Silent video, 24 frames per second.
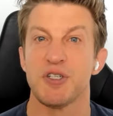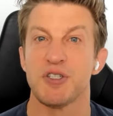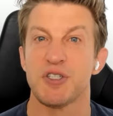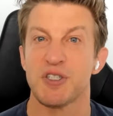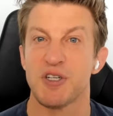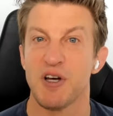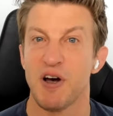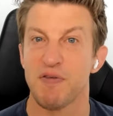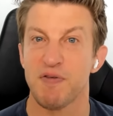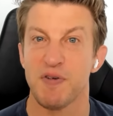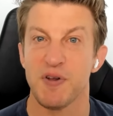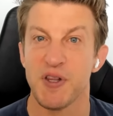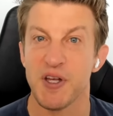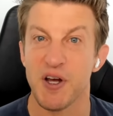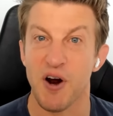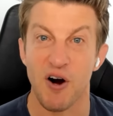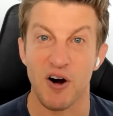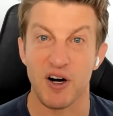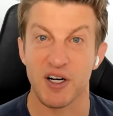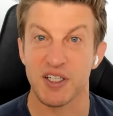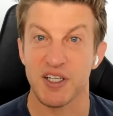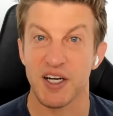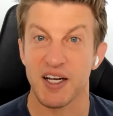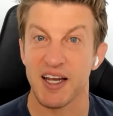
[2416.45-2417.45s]
and stuff in the
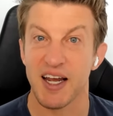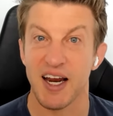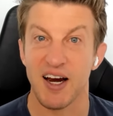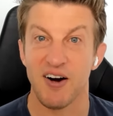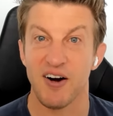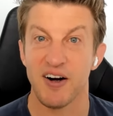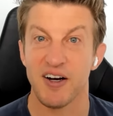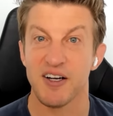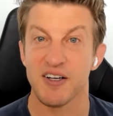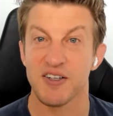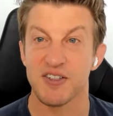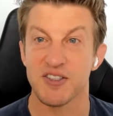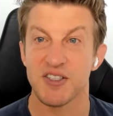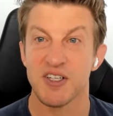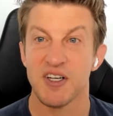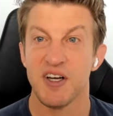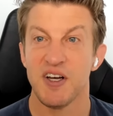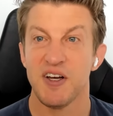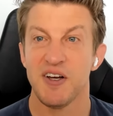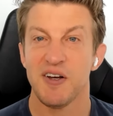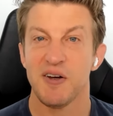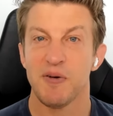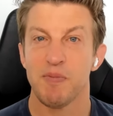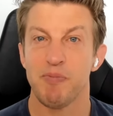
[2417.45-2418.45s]
Arctic areas
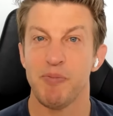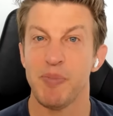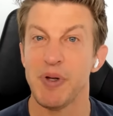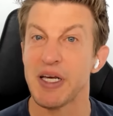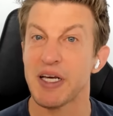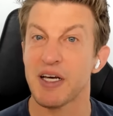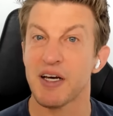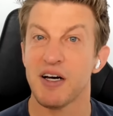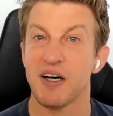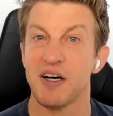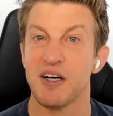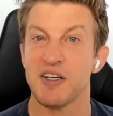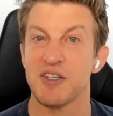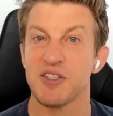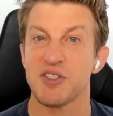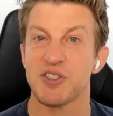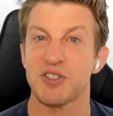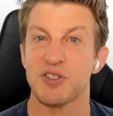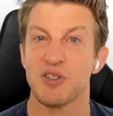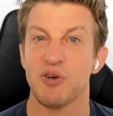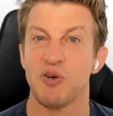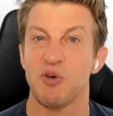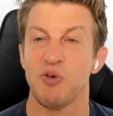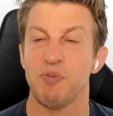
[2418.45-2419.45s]

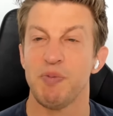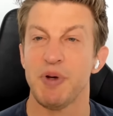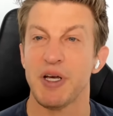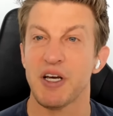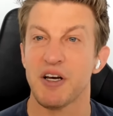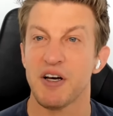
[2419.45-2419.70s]
because